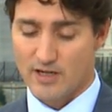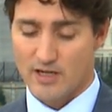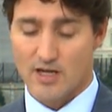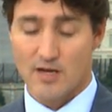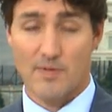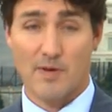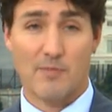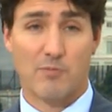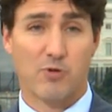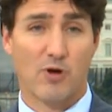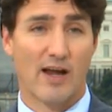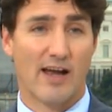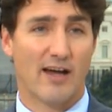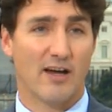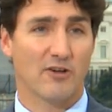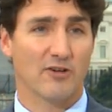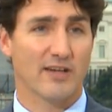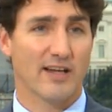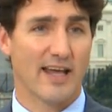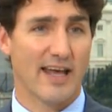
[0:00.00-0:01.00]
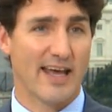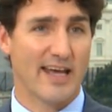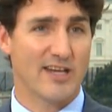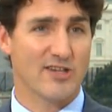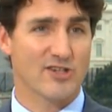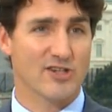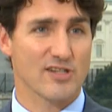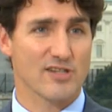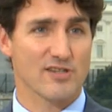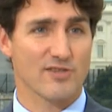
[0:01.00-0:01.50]
to be proud
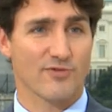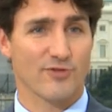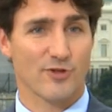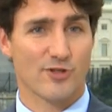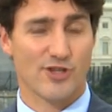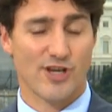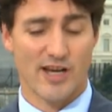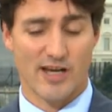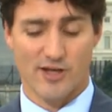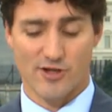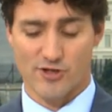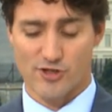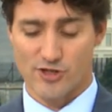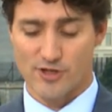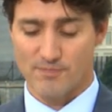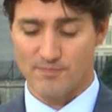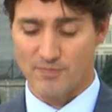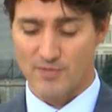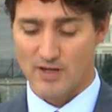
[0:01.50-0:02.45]
agents for change.